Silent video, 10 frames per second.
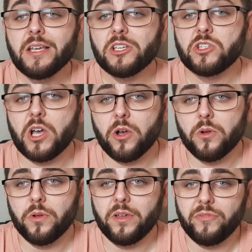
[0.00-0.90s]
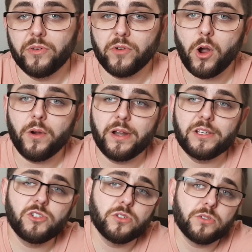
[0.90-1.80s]
So, if you've
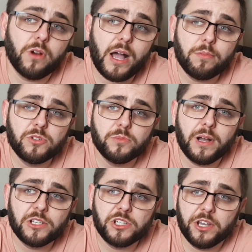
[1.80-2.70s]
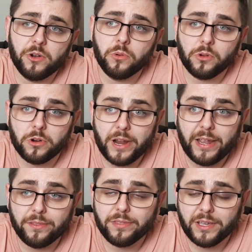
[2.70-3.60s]
already subscribed to my channel,
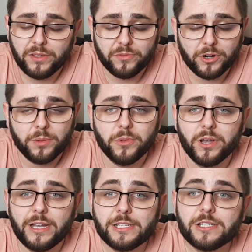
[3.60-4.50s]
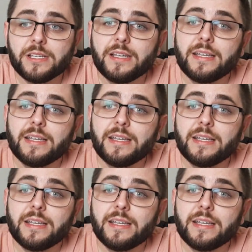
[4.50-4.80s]
great. Thank you very much.